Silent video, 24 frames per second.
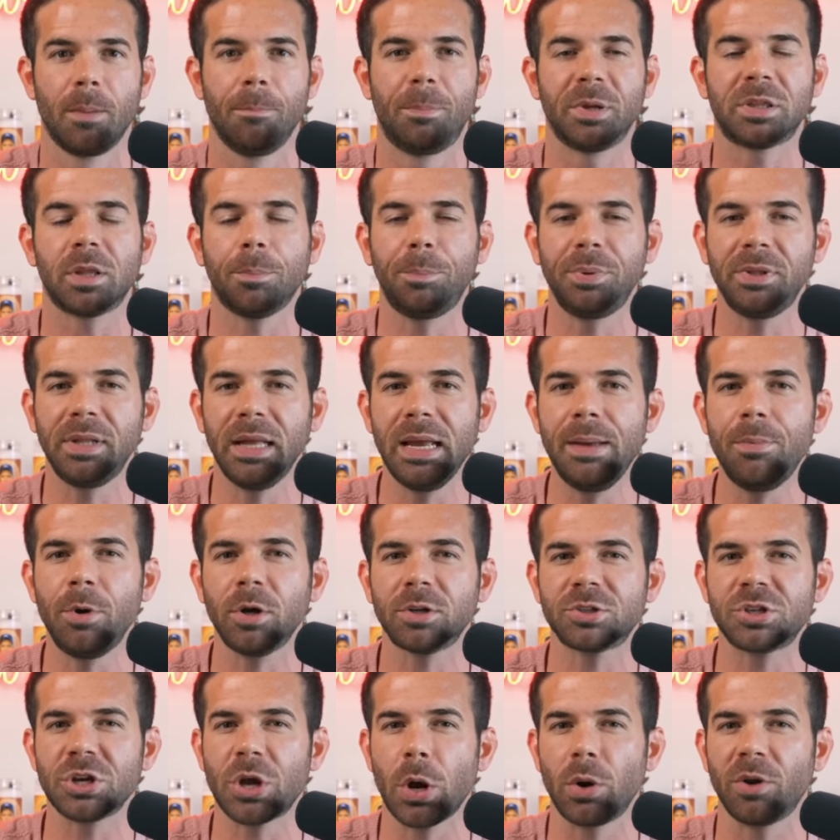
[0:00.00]
But the
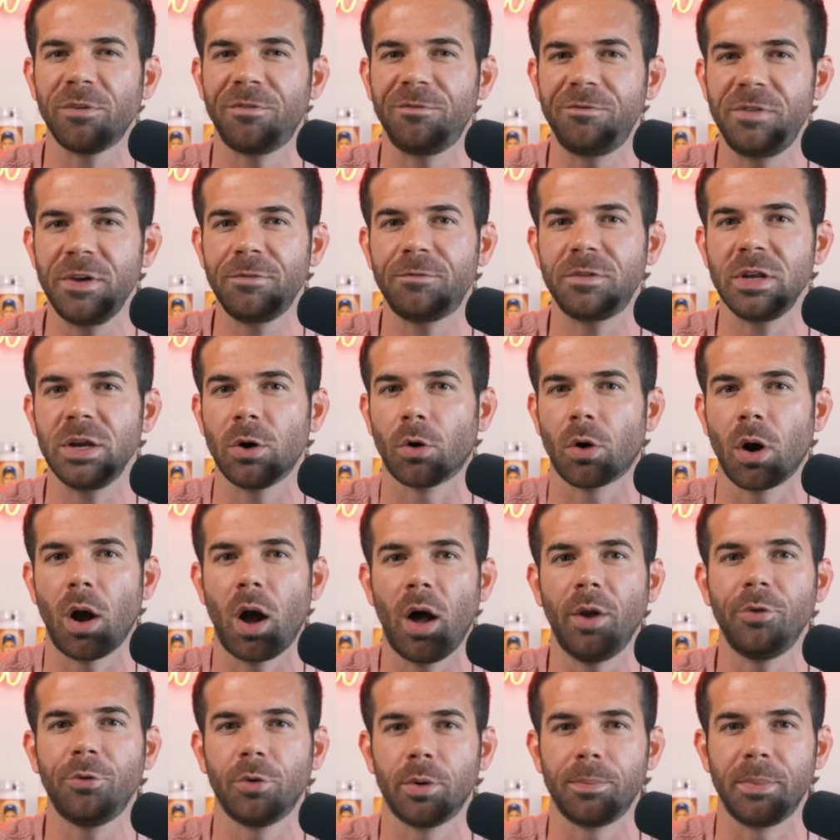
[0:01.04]
playbook to go to 50 or
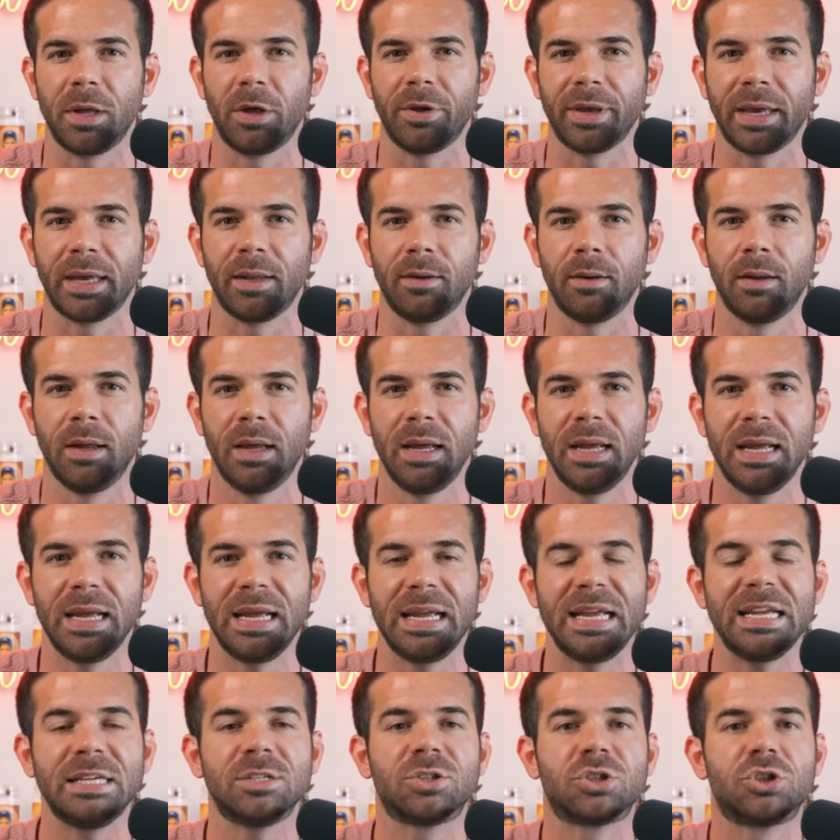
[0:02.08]
100 million
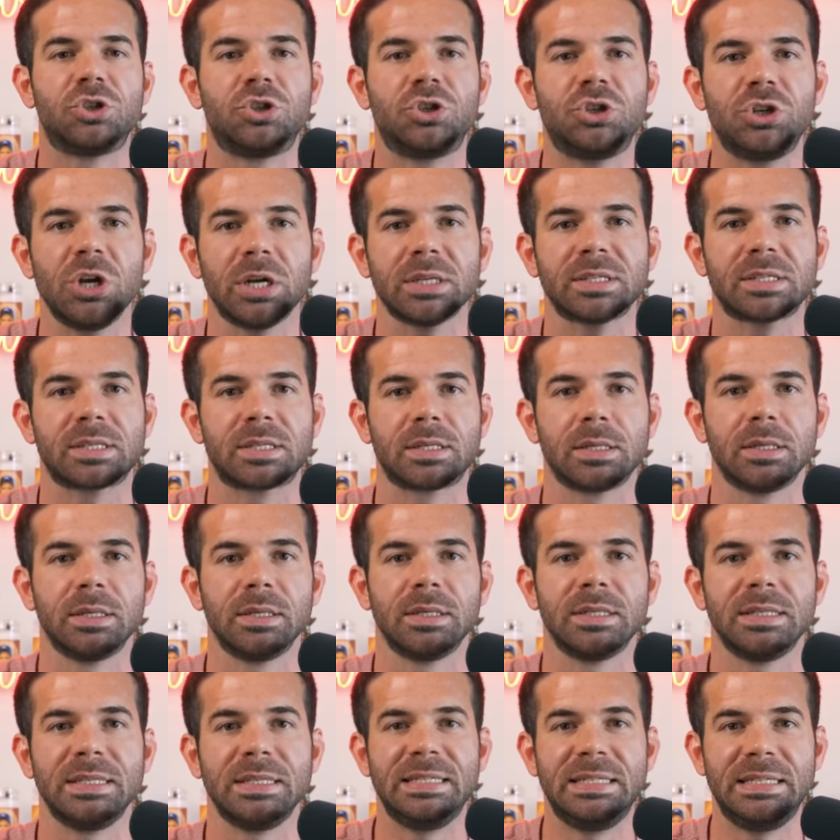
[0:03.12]
is just
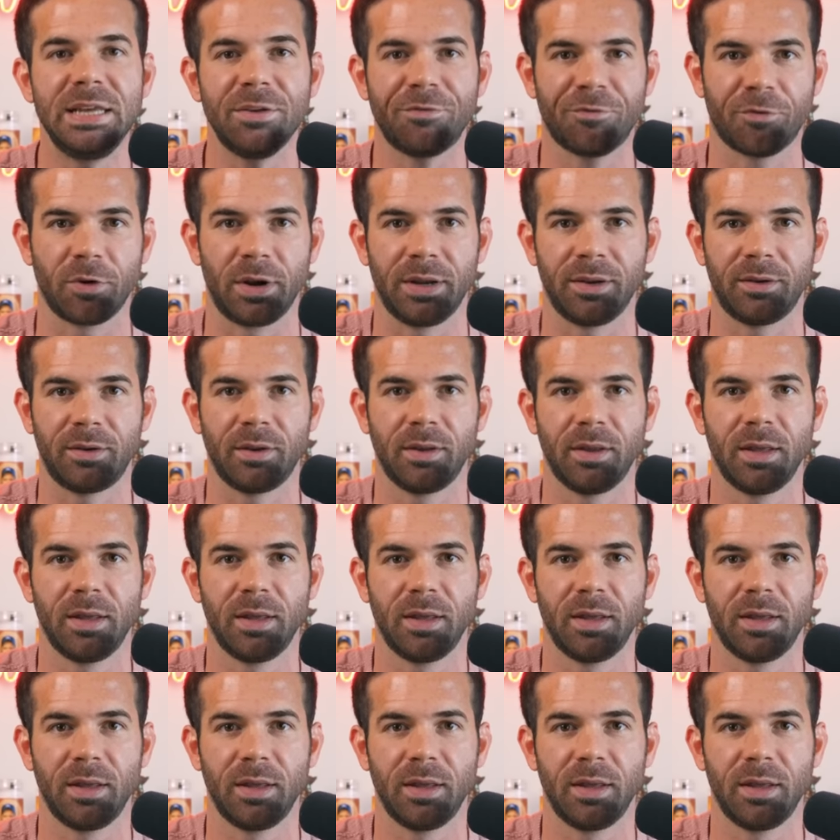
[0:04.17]
different.